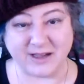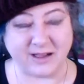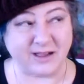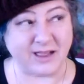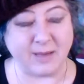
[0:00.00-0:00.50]

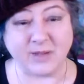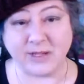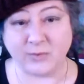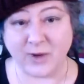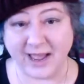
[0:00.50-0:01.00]

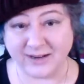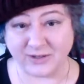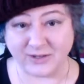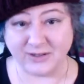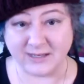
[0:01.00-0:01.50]
Emily
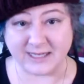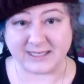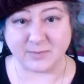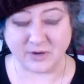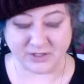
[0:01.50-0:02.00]
Randall
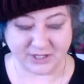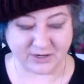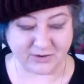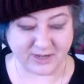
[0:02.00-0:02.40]
is the person who